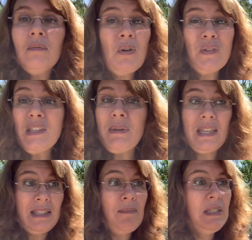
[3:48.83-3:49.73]
mostly
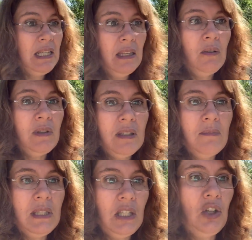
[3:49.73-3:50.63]
because I'm dealing with
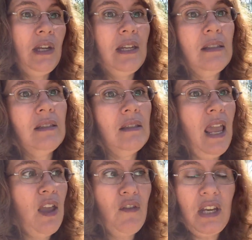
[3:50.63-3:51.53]
some serious
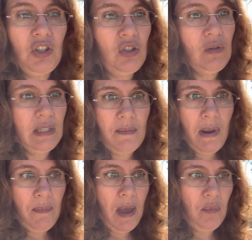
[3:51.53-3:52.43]
aphid issues in
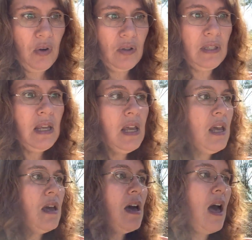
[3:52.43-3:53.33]
my peppers.
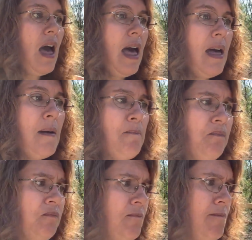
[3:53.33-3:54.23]

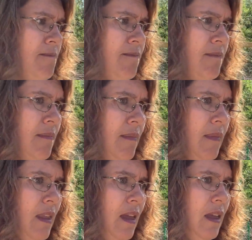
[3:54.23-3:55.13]
Um,
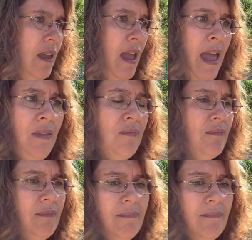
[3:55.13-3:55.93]
and